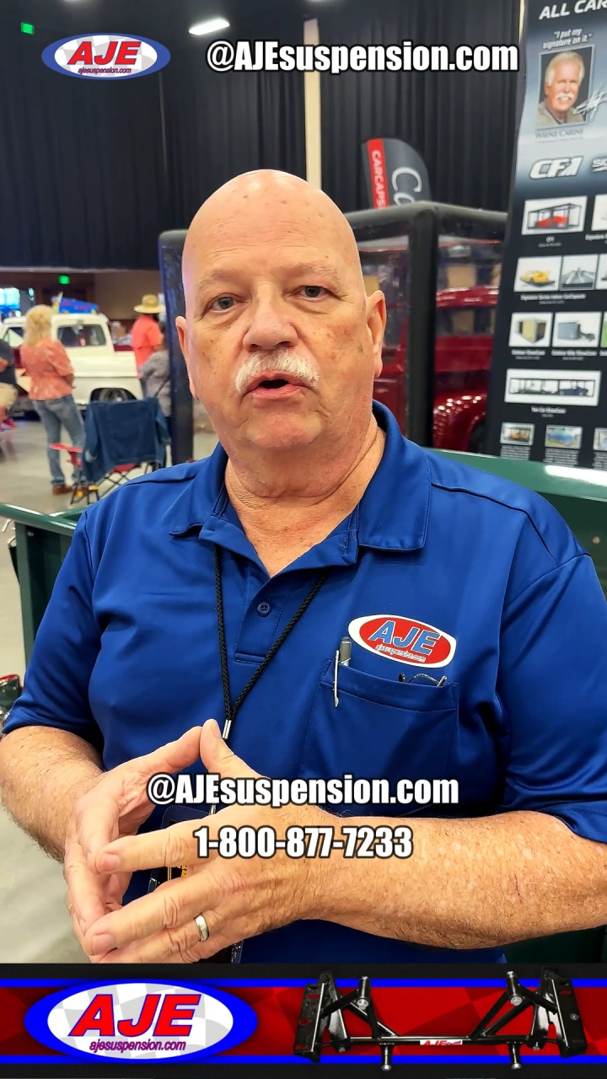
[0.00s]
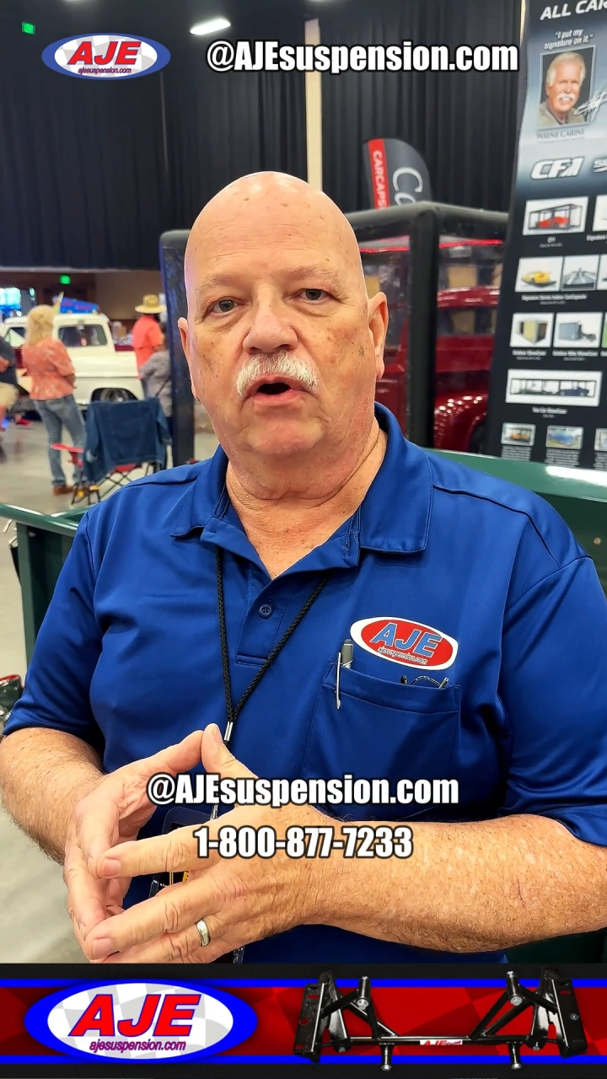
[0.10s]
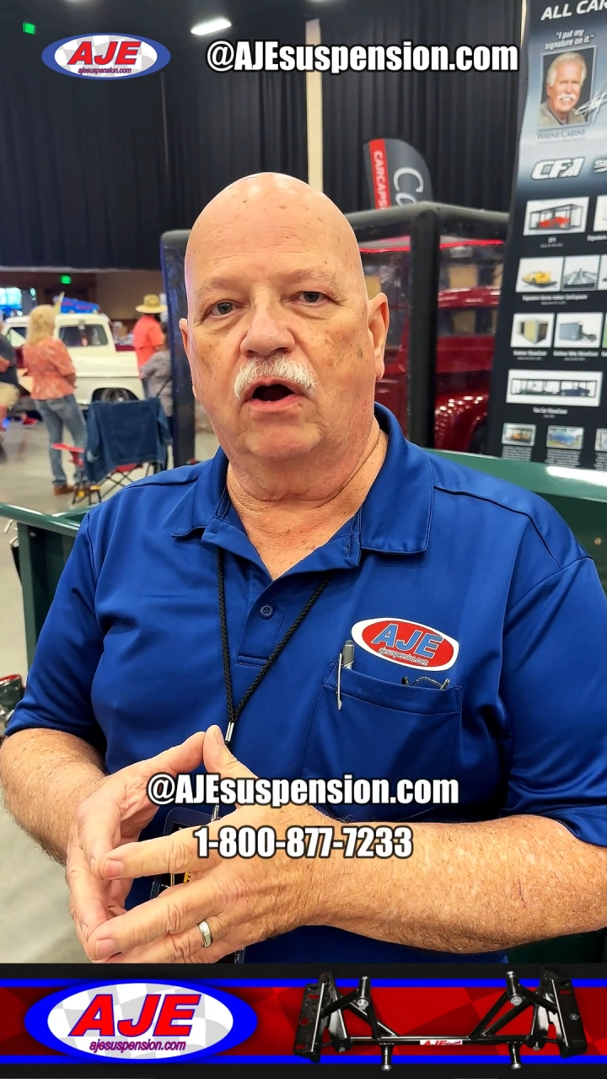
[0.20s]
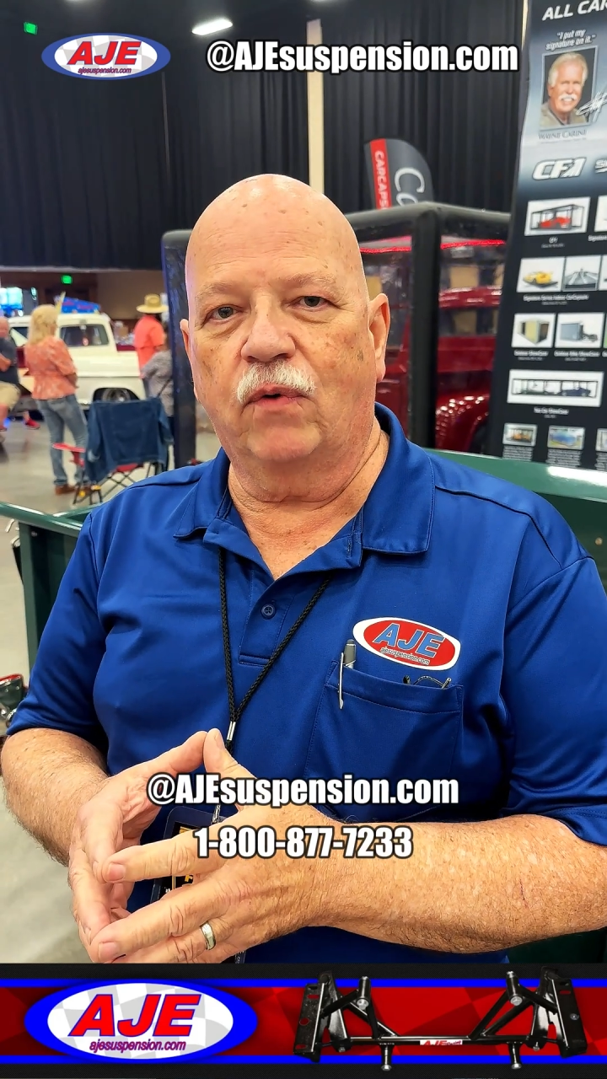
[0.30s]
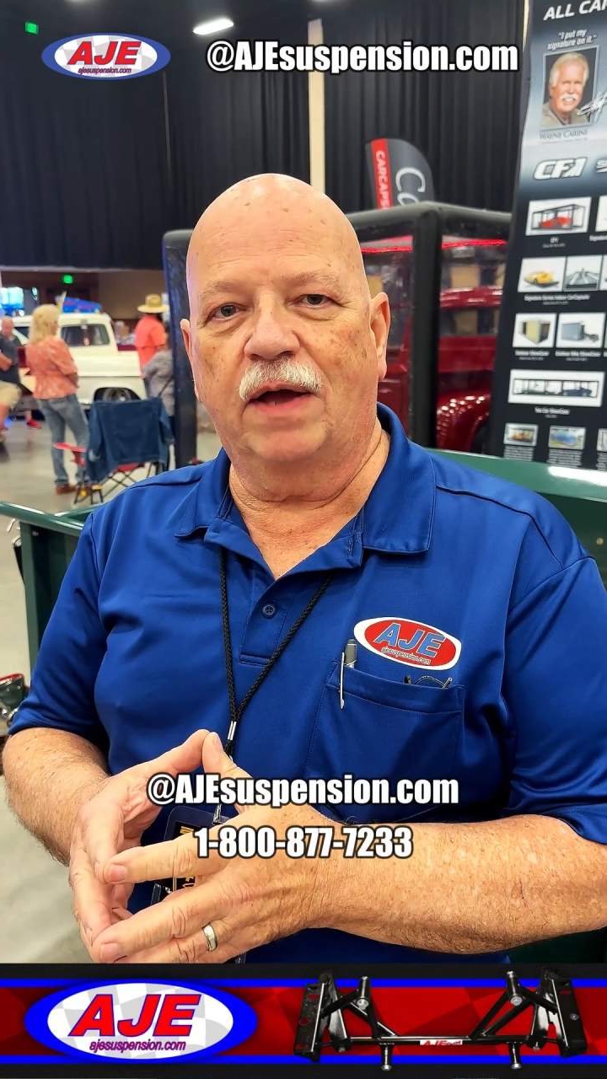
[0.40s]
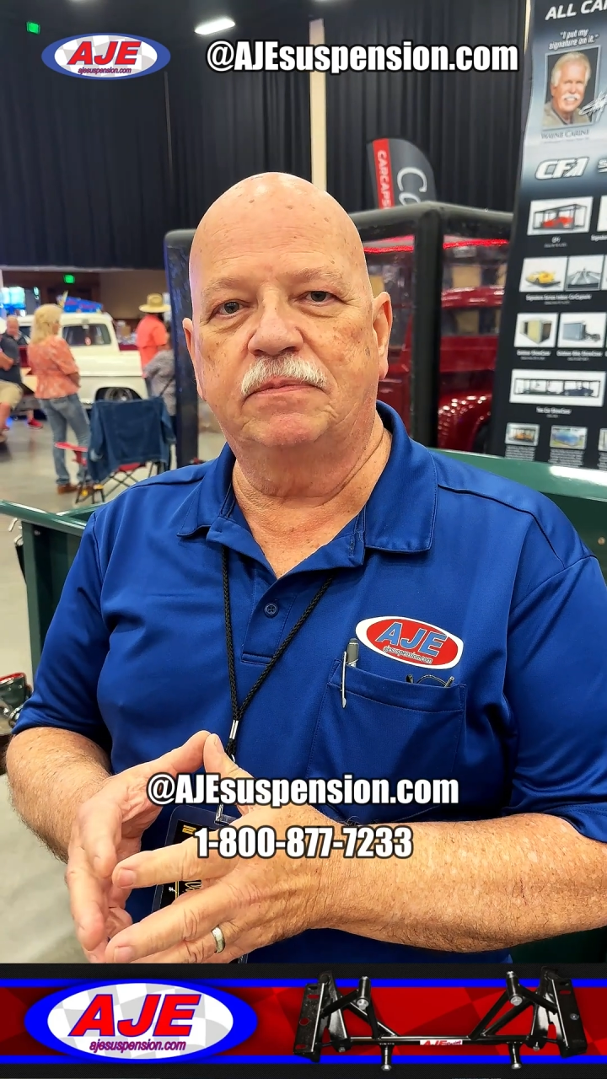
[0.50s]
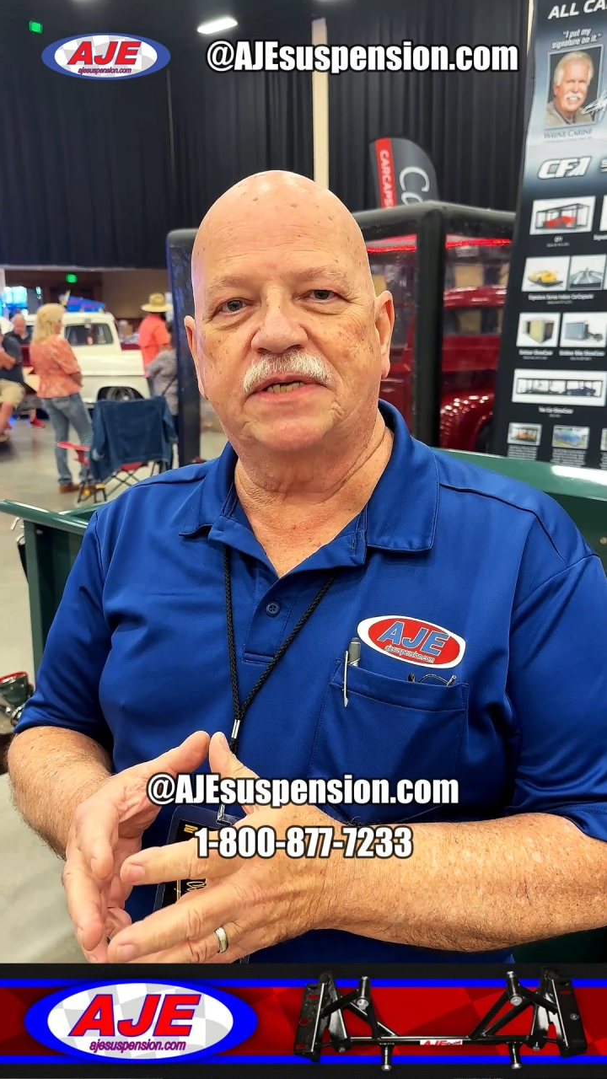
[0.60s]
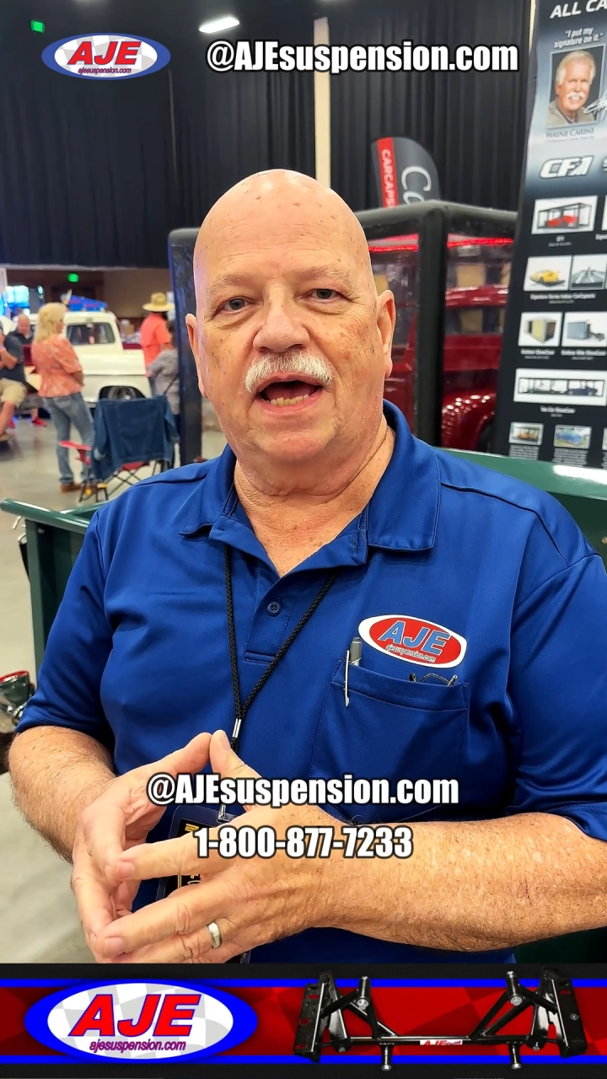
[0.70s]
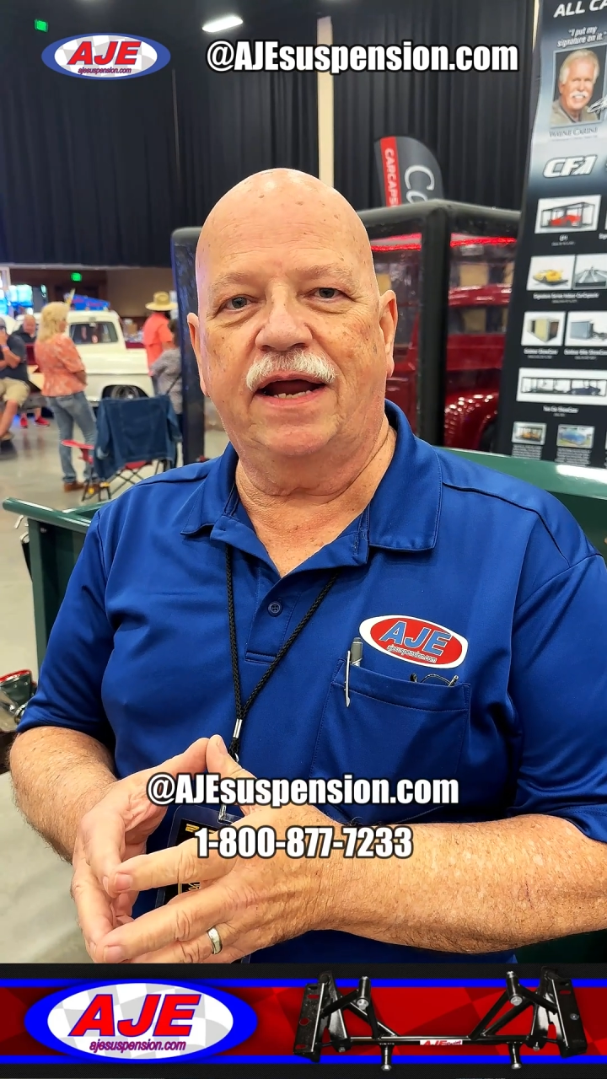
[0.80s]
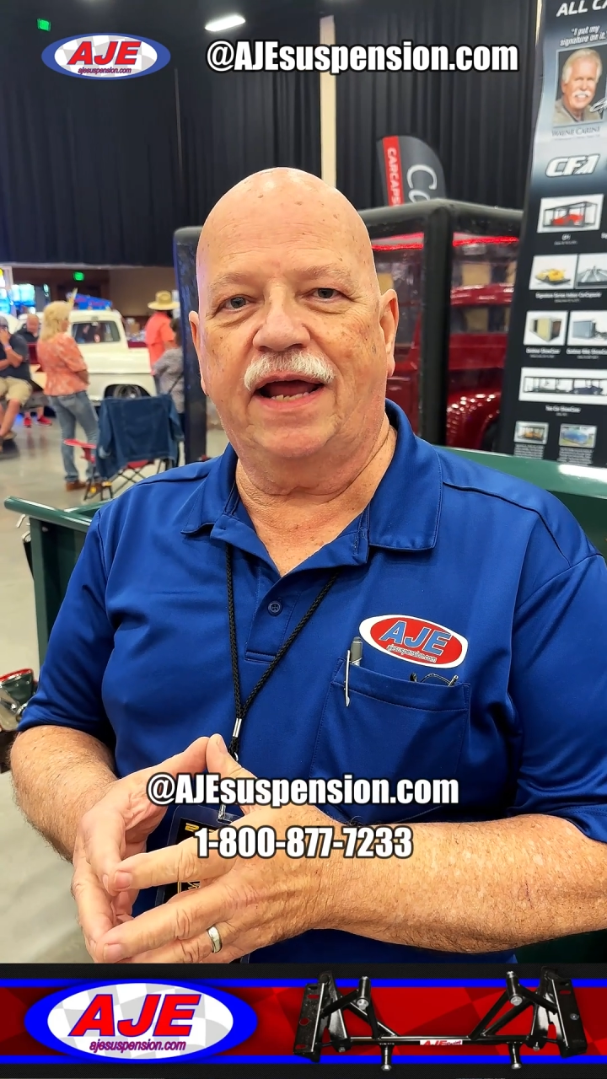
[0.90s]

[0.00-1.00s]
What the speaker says: our website,